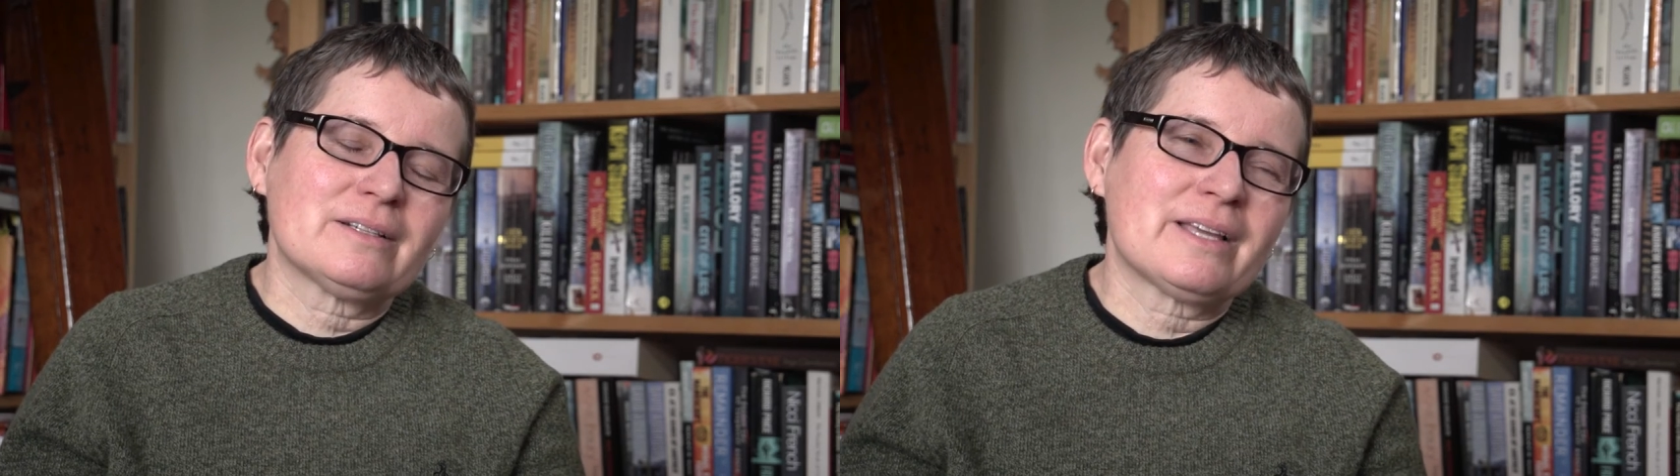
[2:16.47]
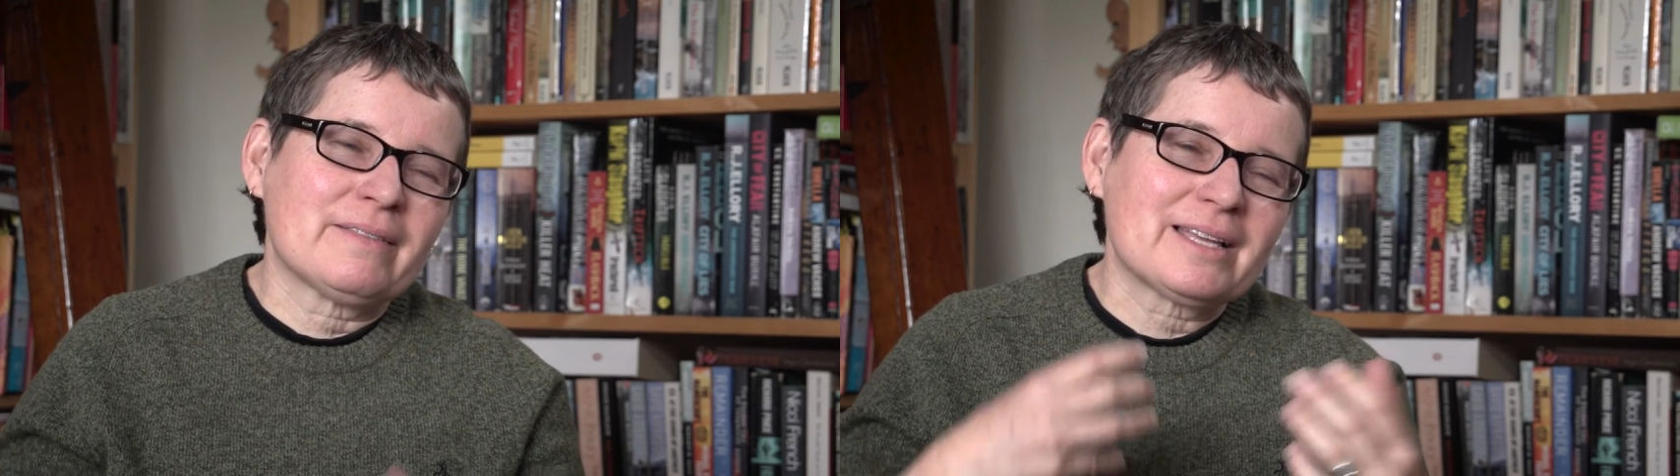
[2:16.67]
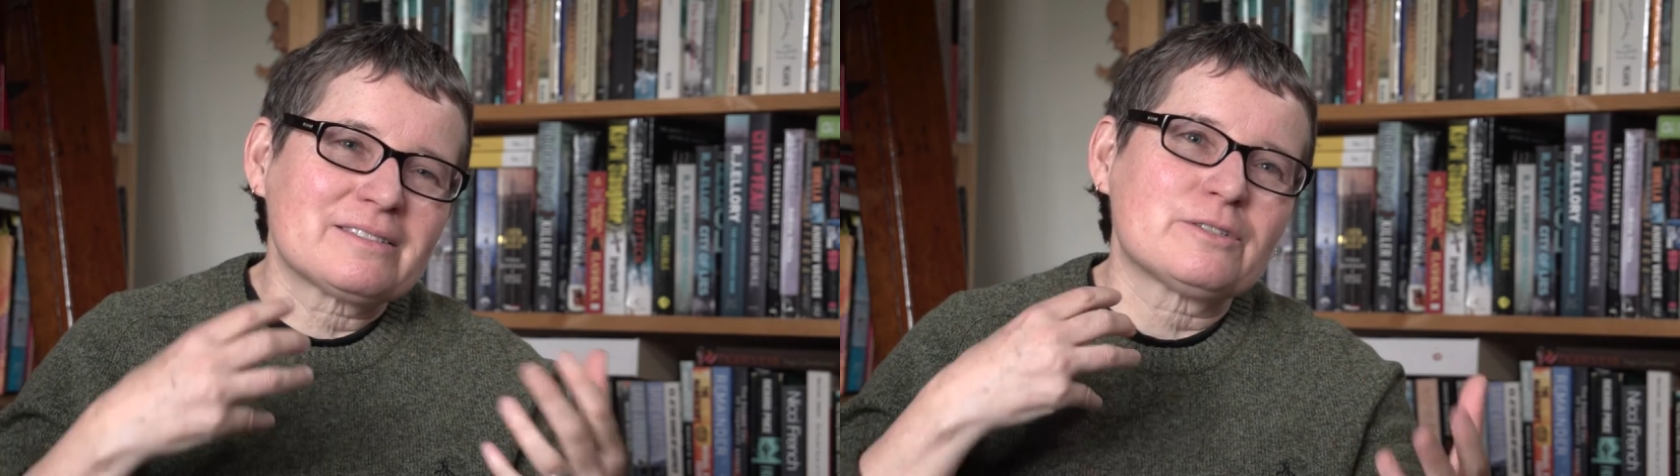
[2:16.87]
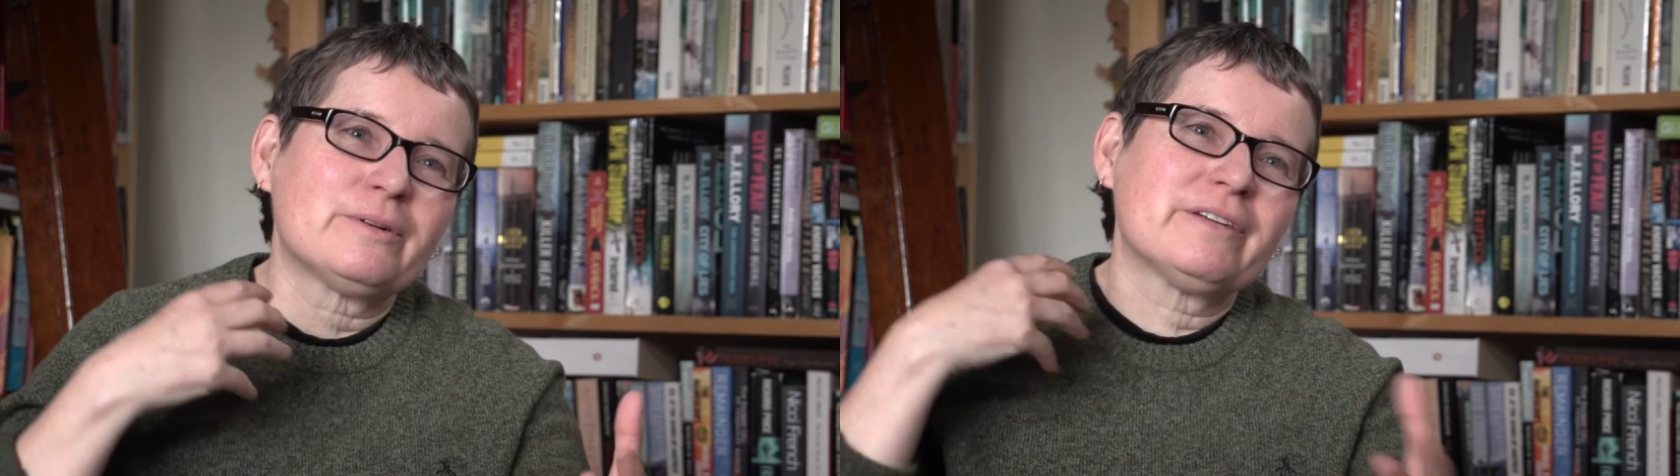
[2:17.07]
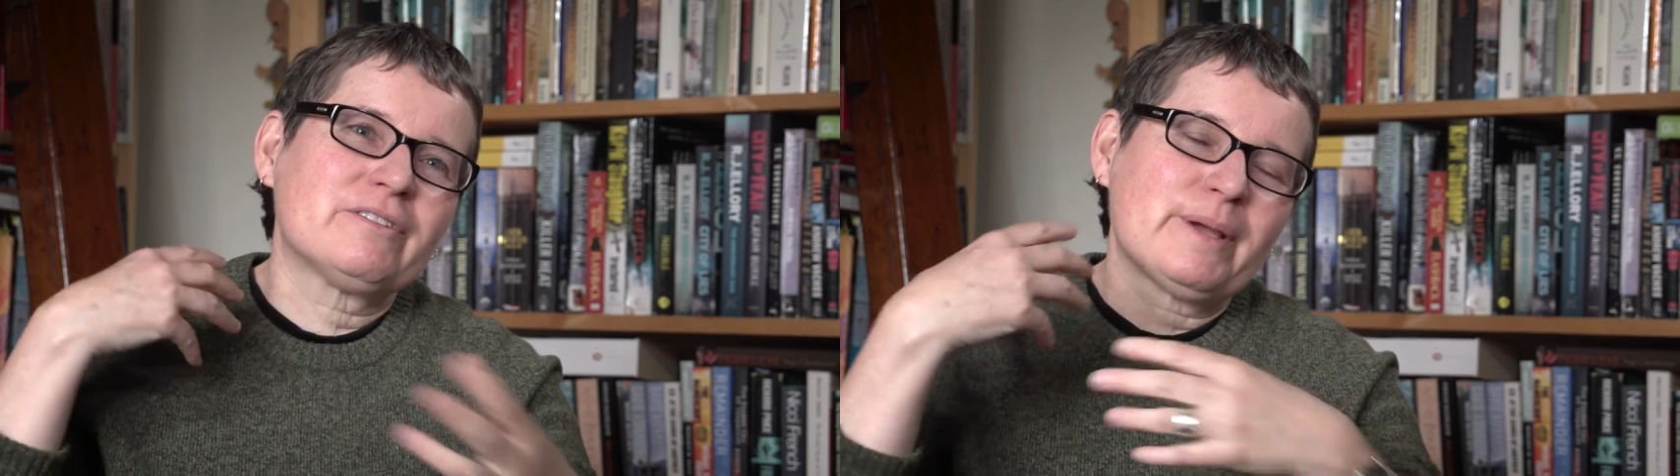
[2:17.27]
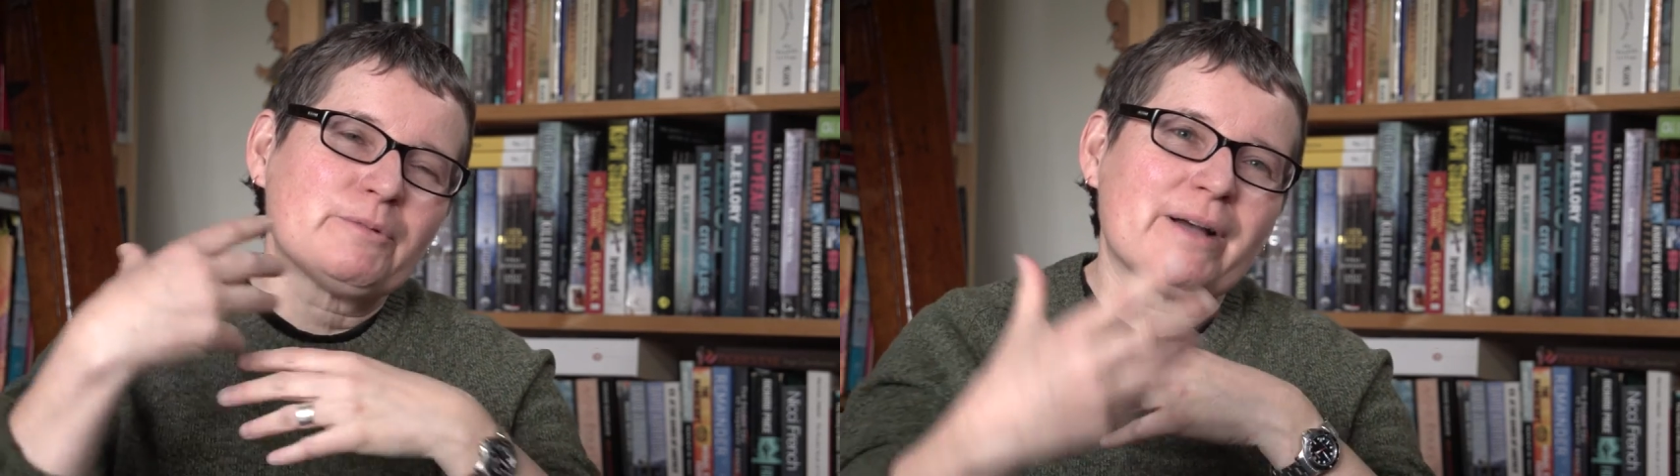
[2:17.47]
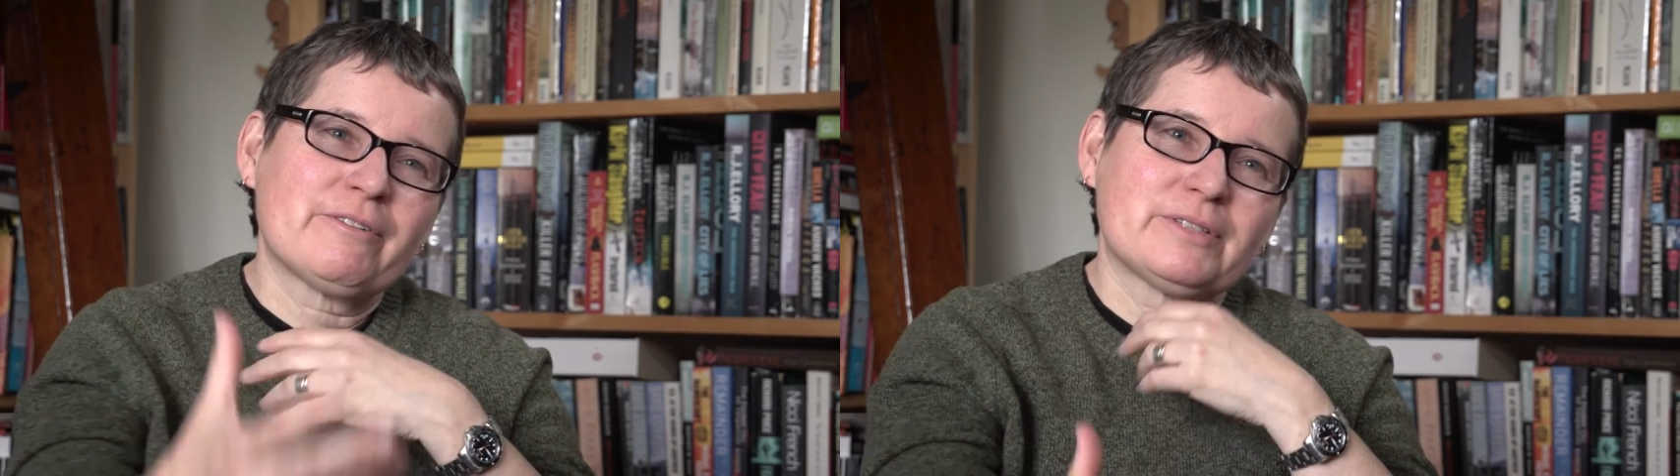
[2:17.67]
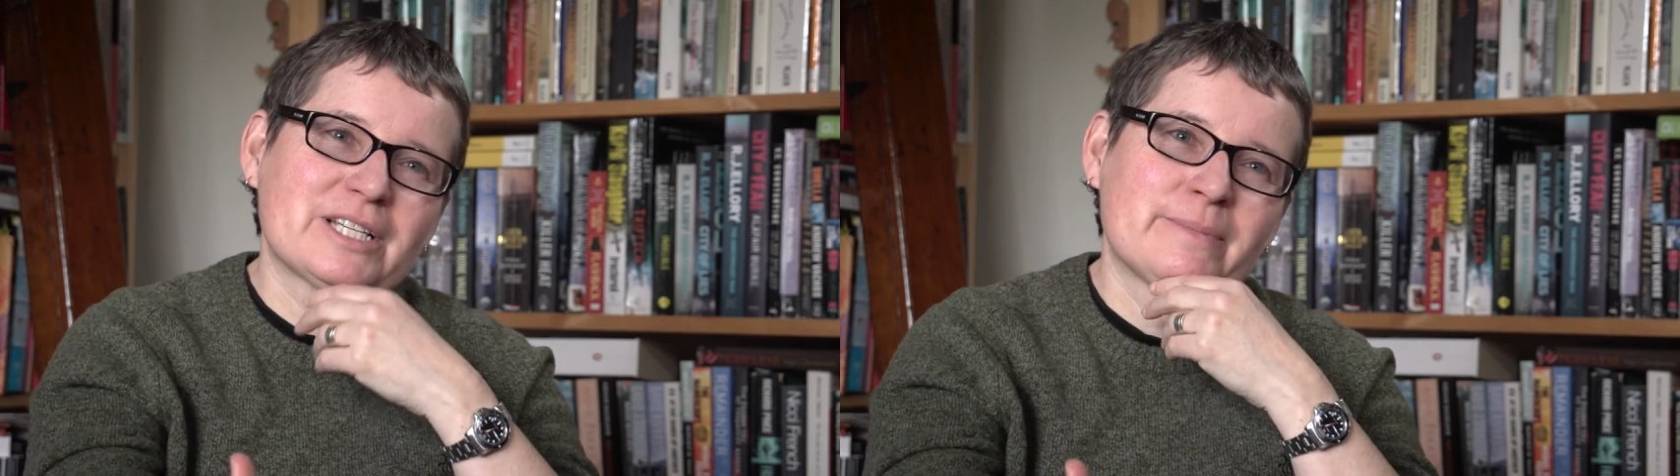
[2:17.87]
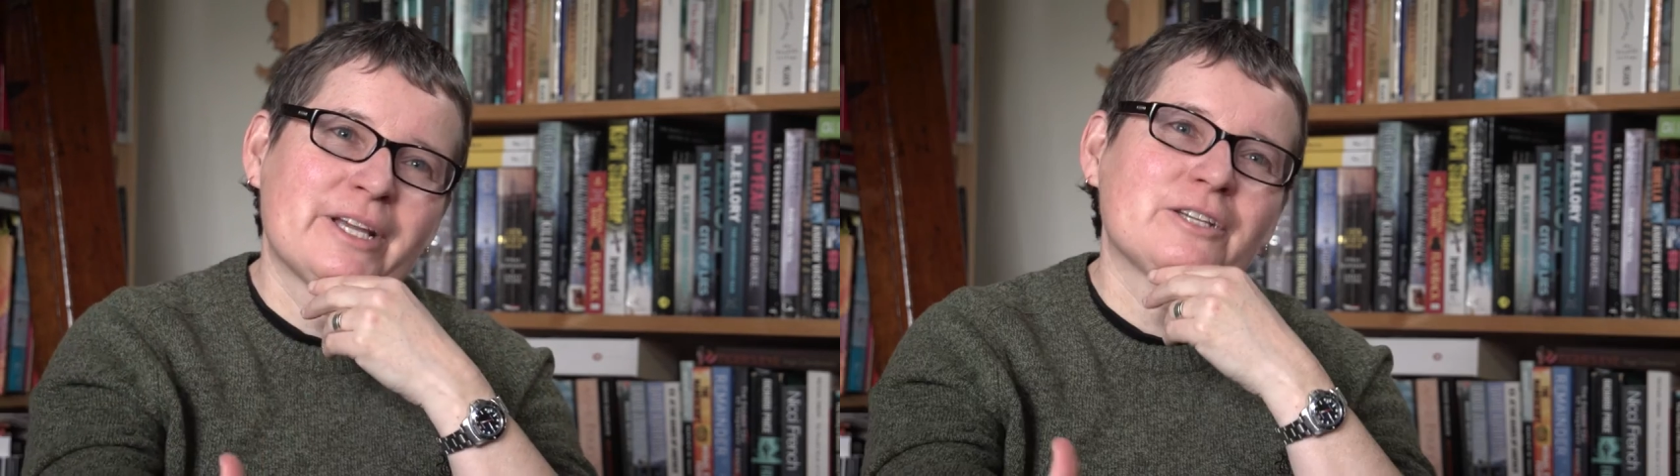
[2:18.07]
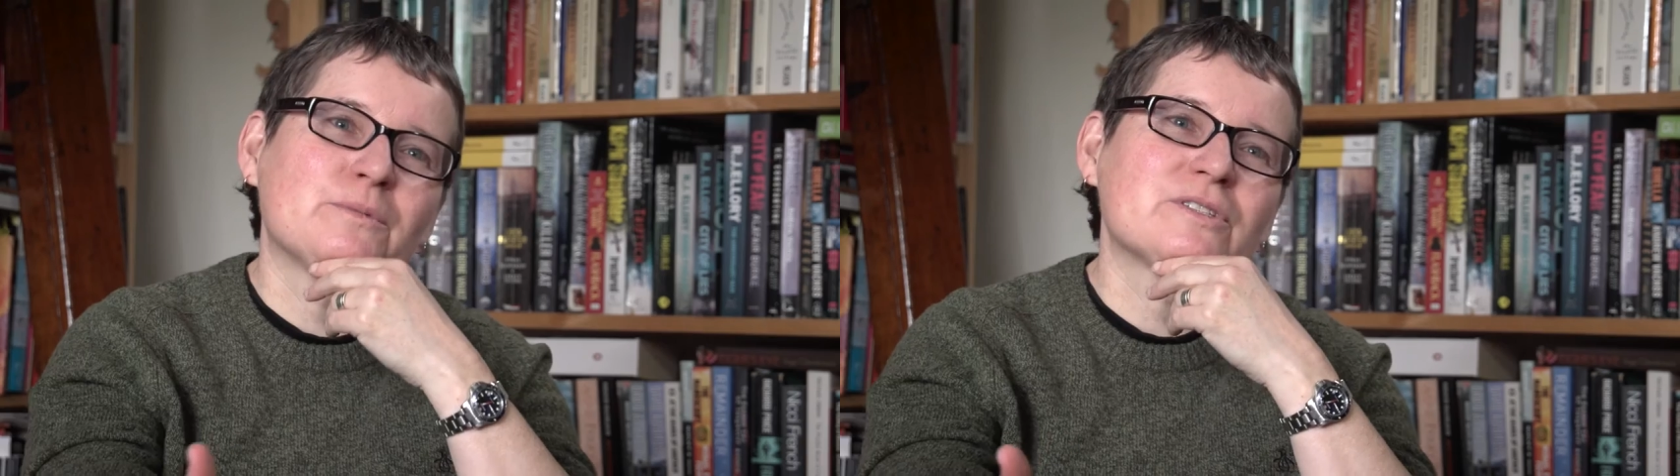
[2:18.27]
in that story of the people coming from
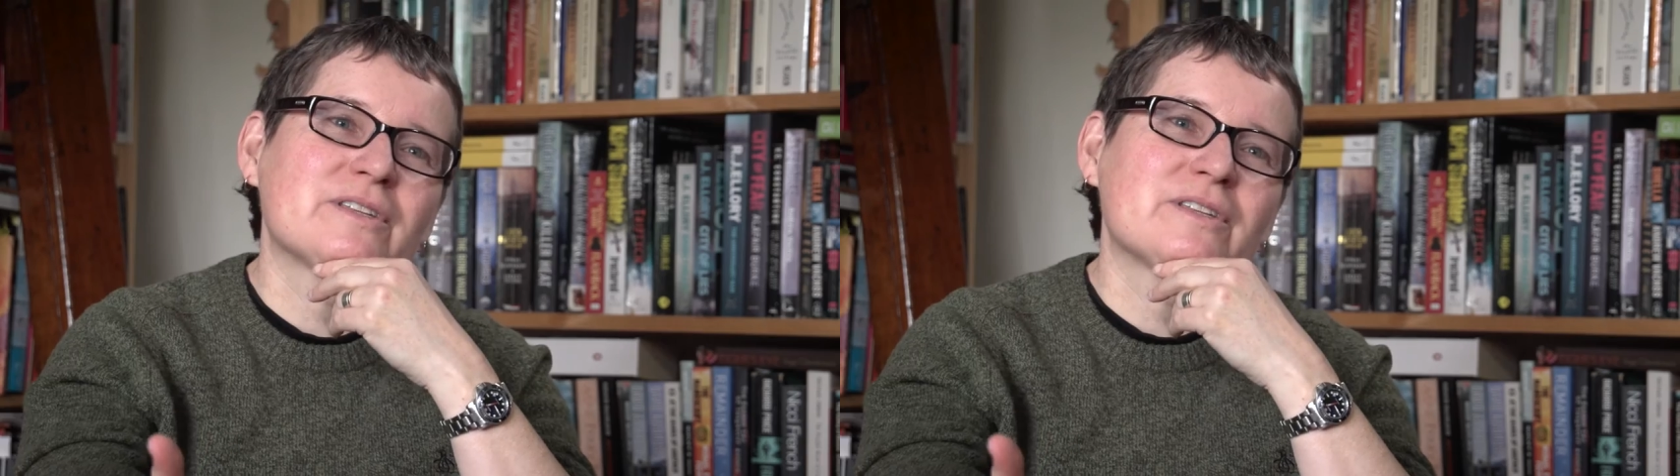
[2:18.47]
Tasmania was